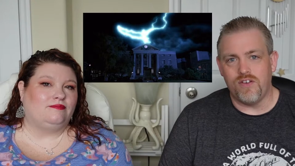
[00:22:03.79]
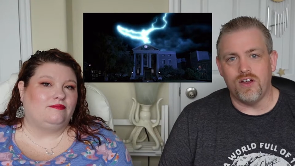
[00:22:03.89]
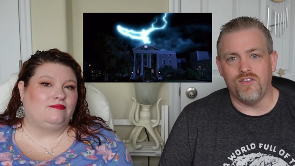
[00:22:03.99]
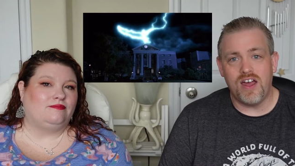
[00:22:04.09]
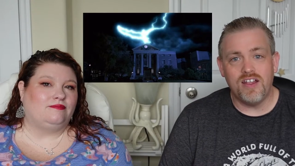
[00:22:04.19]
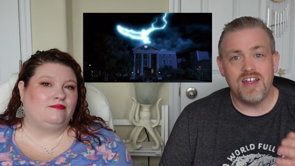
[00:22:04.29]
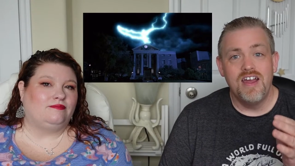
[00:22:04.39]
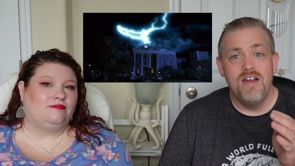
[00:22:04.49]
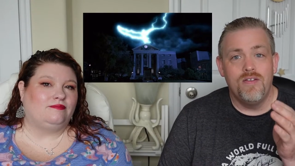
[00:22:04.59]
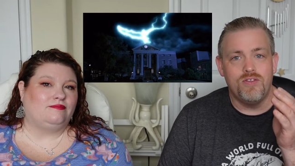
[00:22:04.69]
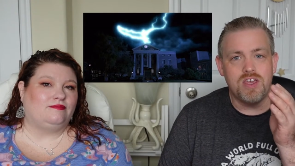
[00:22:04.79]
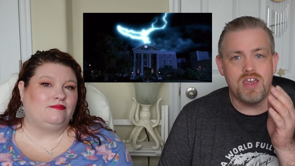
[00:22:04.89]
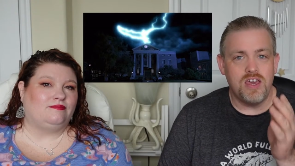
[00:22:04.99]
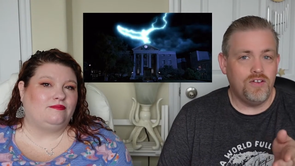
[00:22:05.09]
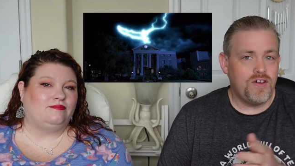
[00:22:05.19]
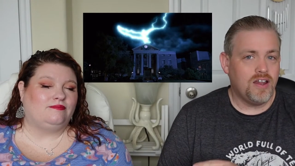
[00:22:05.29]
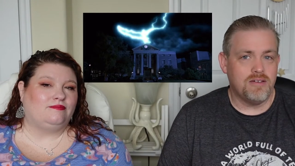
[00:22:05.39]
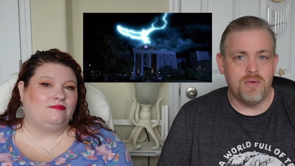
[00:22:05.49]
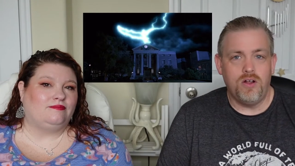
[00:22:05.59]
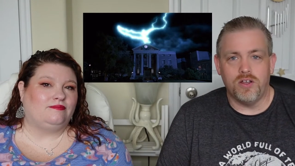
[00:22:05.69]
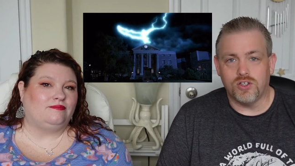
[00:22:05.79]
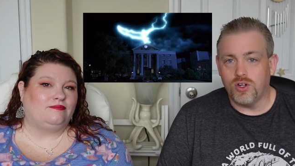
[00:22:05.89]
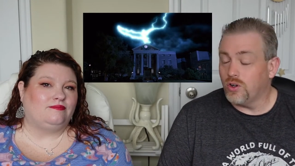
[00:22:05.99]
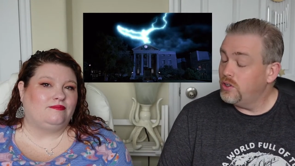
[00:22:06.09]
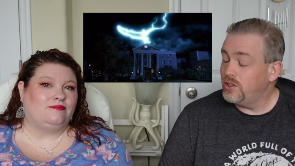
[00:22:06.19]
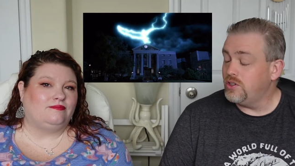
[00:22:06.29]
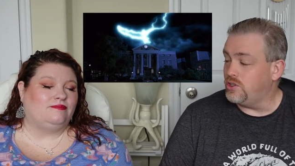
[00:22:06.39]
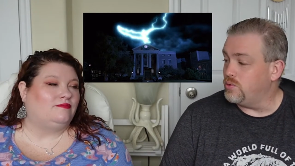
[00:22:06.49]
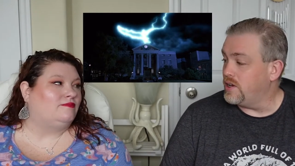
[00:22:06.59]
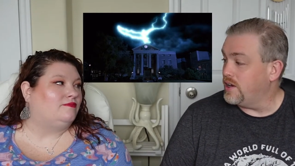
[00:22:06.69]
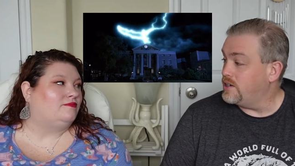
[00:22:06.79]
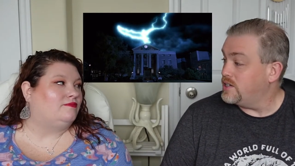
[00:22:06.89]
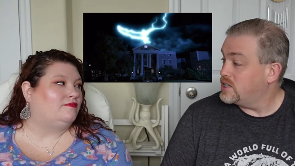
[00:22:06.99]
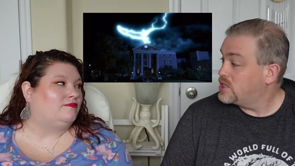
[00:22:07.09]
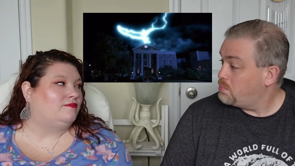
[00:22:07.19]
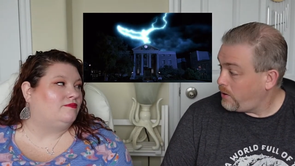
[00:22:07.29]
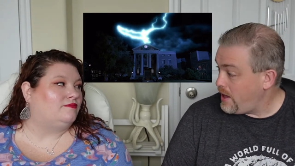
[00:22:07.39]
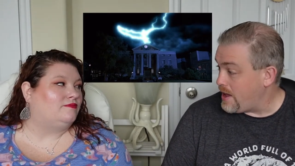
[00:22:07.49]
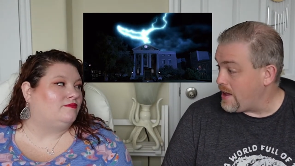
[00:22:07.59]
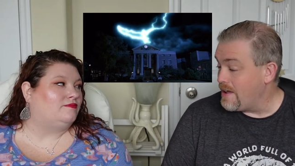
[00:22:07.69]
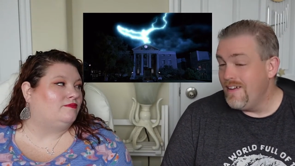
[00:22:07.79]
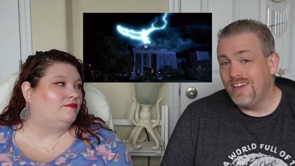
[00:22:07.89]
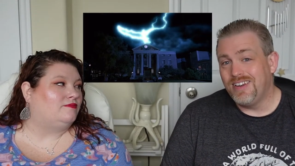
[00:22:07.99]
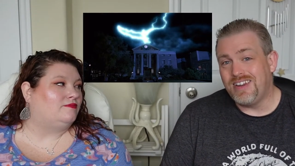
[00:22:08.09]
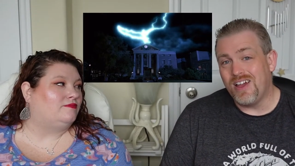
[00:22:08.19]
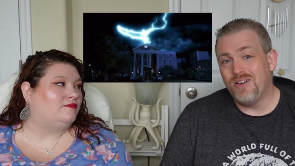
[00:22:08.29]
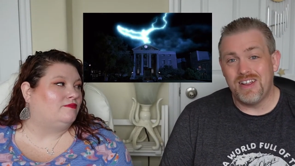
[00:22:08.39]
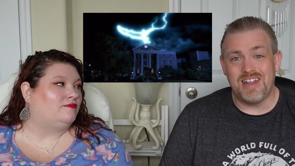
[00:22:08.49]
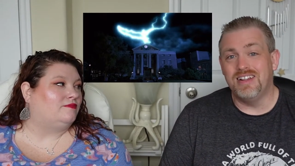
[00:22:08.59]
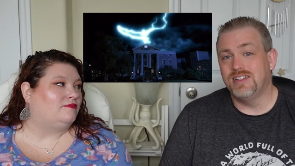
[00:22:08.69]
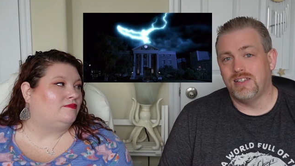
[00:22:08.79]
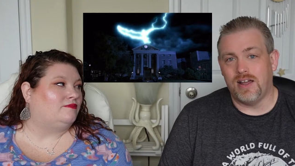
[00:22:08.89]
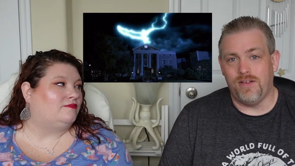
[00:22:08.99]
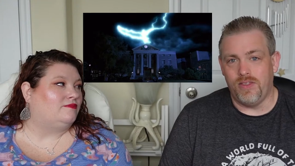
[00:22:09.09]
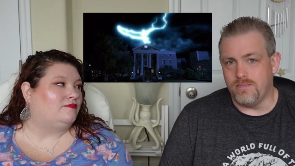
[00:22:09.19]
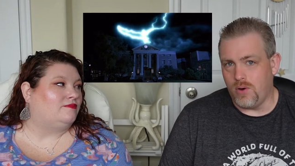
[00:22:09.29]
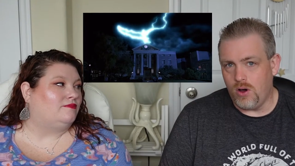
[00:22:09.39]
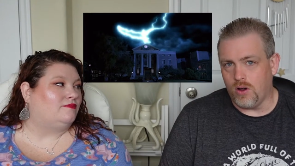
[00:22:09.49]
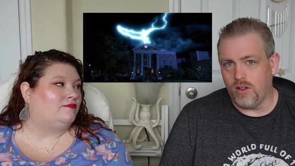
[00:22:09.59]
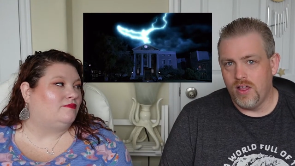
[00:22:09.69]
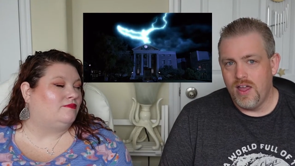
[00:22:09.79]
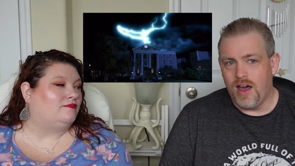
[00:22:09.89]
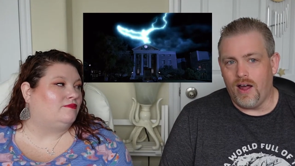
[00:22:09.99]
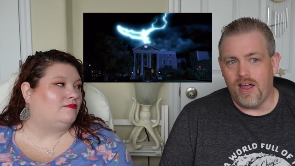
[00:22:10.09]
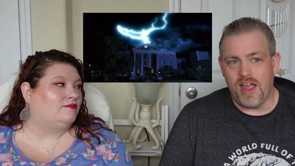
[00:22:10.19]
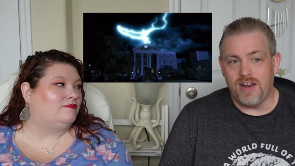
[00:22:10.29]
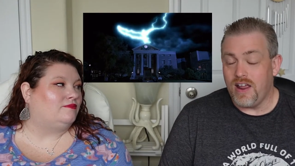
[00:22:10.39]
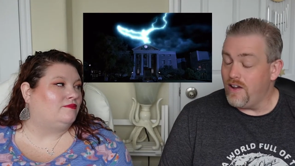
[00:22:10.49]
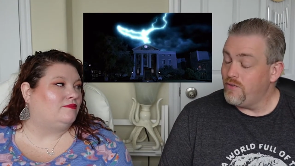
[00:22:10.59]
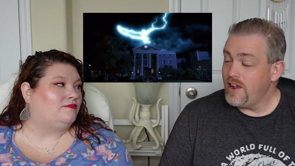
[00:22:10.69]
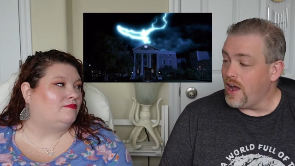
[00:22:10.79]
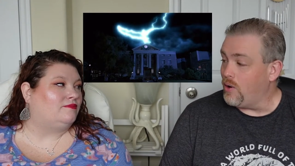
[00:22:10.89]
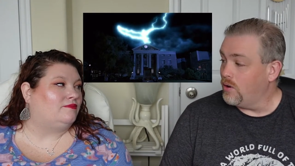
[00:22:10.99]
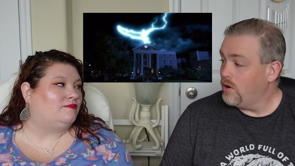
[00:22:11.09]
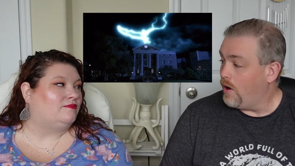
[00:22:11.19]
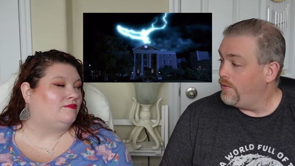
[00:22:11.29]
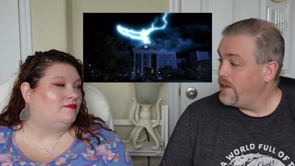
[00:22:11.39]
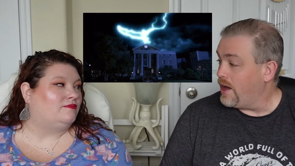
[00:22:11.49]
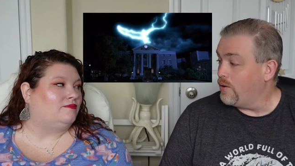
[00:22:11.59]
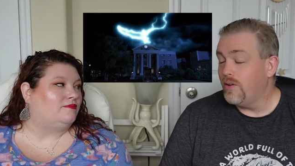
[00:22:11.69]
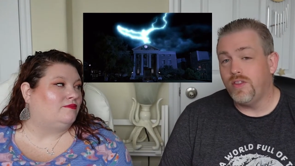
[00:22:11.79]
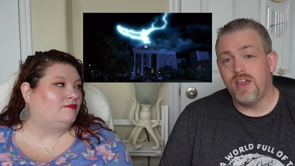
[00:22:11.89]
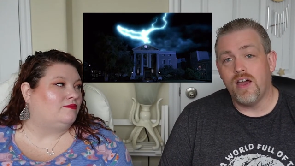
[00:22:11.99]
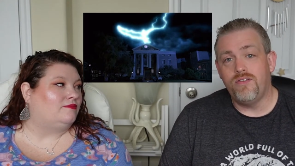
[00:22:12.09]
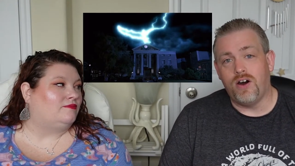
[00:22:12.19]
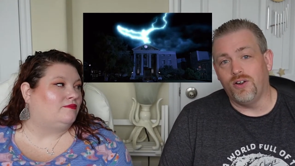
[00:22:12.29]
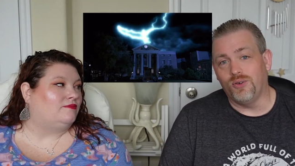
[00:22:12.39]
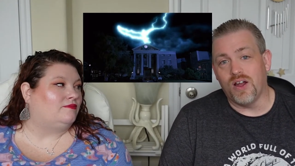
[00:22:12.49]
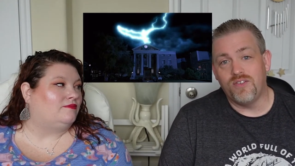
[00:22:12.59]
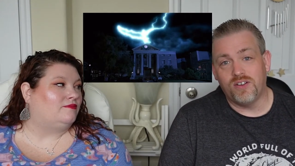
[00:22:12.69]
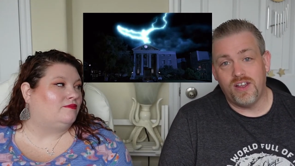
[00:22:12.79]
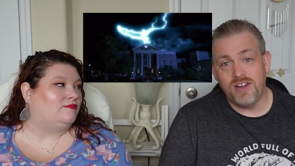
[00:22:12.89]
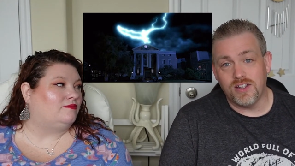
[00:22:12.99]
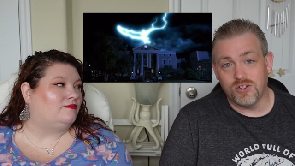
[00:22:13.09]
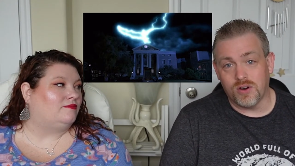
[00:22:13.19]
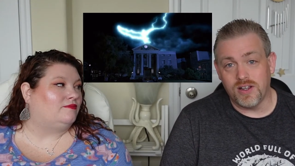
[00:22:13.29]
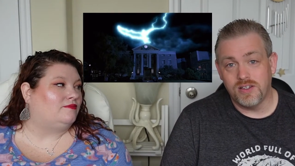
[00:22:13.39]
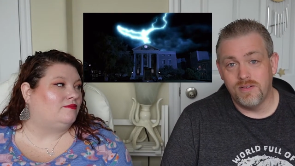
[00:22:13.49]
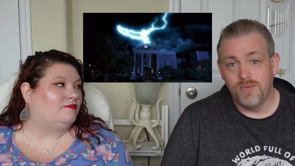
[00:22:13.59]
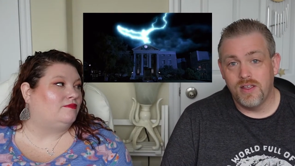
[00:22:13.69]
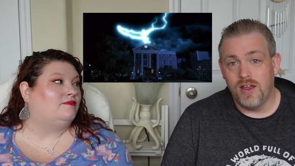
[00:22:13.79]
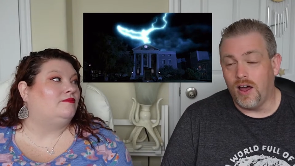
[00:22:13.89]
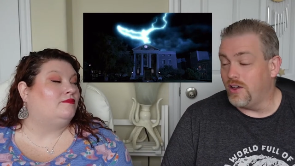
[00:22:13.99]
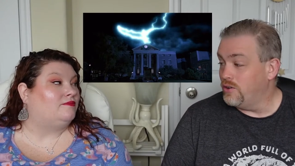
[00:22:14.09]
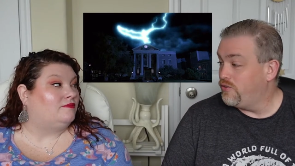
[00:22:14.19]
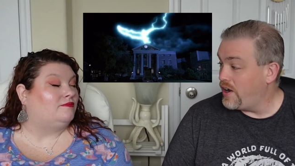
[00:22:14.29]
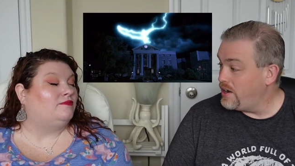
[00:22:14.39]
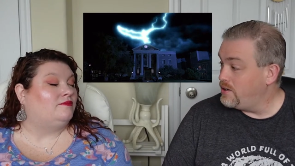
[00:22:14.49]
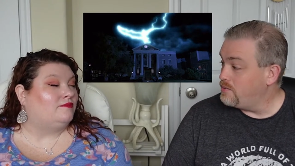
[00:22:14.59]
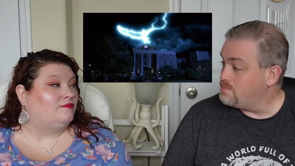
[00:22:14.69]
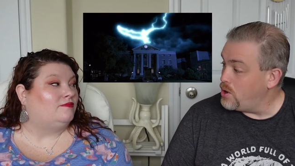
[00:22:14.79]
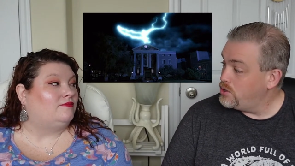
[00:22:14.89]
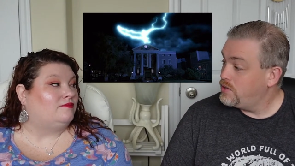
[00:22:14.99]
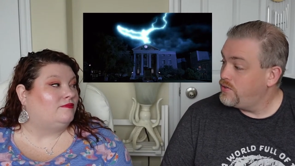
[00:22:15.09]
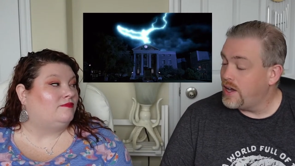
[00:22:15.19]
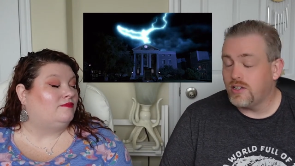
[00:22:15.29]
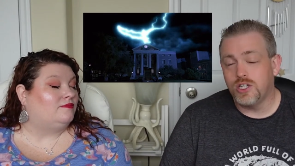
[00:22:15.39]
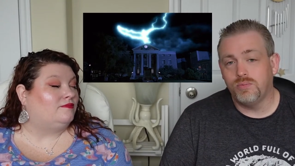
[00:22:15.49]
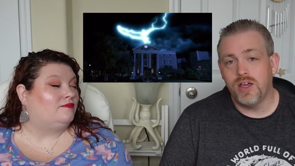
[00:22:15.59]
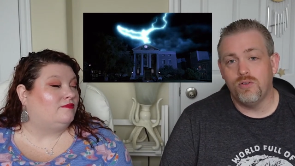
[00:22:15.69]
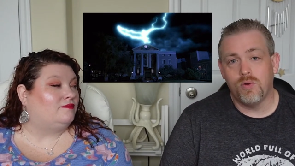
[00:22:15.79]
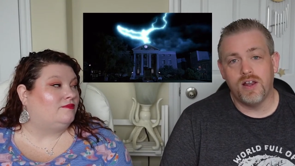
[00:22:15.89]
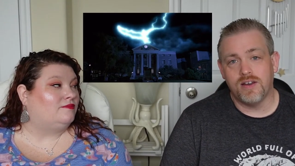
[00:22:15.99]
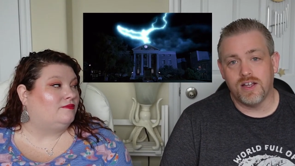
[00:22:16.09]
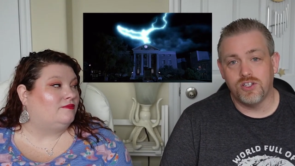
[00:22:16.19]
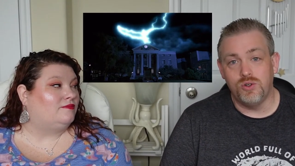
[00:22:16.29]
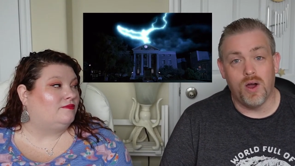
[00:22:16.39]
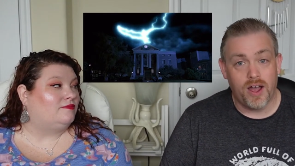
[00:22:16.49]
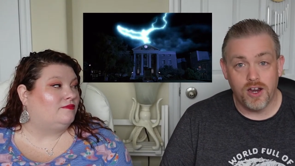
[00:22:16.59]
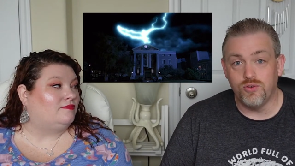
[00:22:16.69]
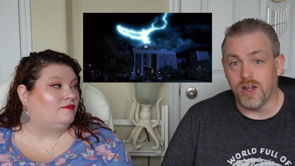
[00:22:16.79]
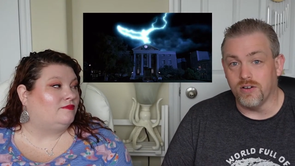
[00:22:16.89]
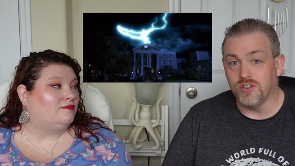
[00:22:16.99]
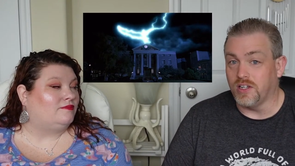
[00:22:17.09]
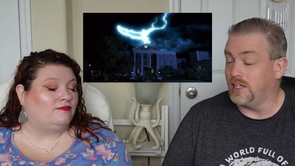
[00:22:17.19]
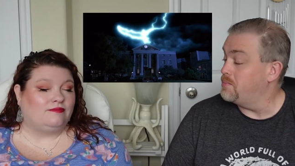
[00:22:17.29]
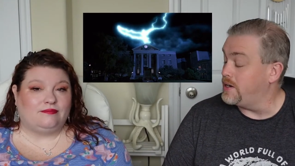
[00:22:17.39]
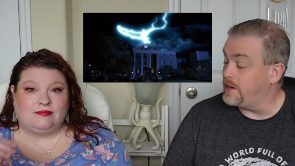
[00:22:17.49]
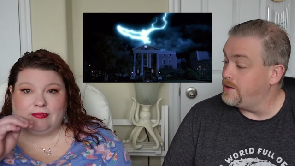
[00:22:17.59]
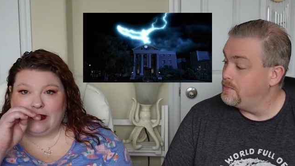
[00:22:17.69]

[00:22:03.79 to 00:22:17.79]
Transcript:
Speaker 1: of Hill Valley, the Hill Valley Mall is currently doing a display down inside the mall. Uh, and every hour, on the hour, they have holographic lightning strikes. Uh, you'll find most of that display right next to Hydrators Unlimited.